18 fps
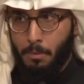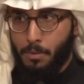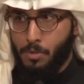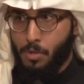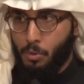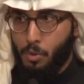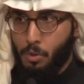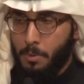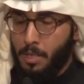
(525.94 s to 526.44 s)
the
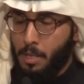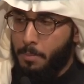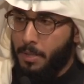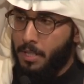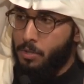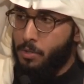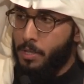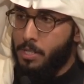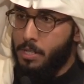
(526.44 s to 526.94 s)
social media
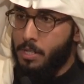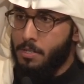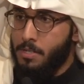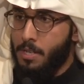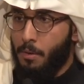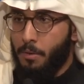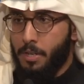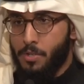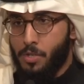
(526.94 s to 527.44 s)
penetration in
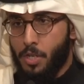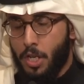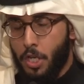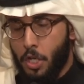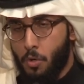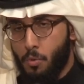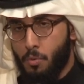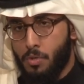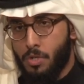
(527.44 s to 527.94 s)
Saudi is
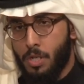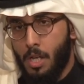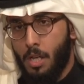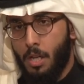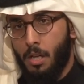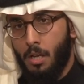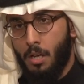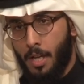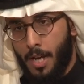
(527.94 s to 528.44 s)
huge.
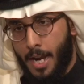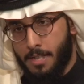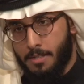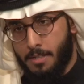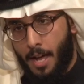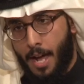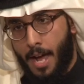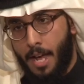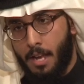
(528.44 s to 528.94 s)
It
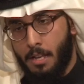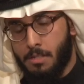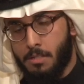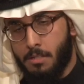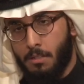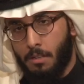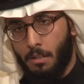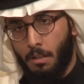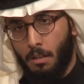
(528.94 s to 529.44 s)
has the
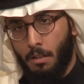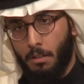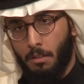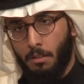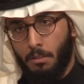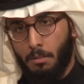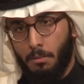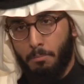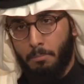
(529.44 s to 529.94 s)
highest
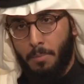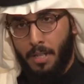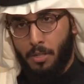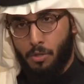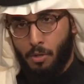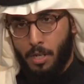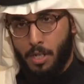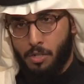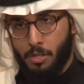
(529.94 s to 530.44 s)

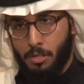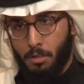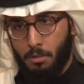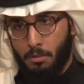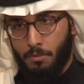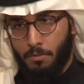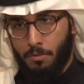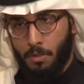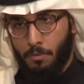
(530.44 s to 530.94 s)
penetration
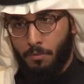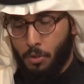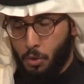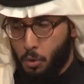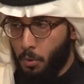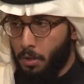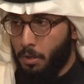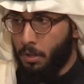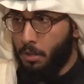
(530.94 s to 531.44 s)
for
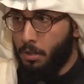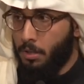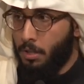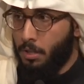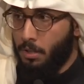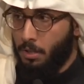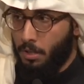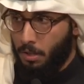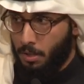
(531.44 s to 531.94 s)
Twitter
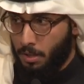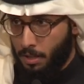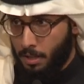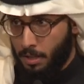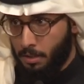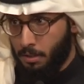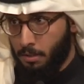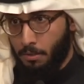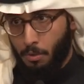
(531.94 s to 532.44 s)

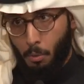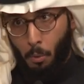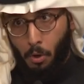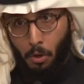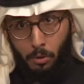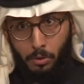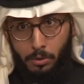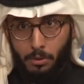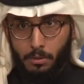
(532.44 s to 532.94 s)
in the
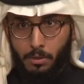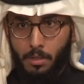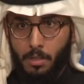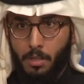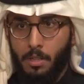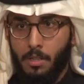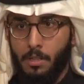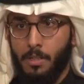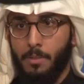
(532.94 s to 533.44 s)
world.
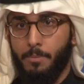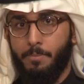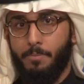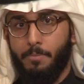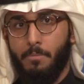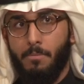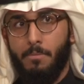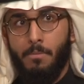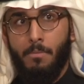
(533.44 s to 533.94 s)
Mm.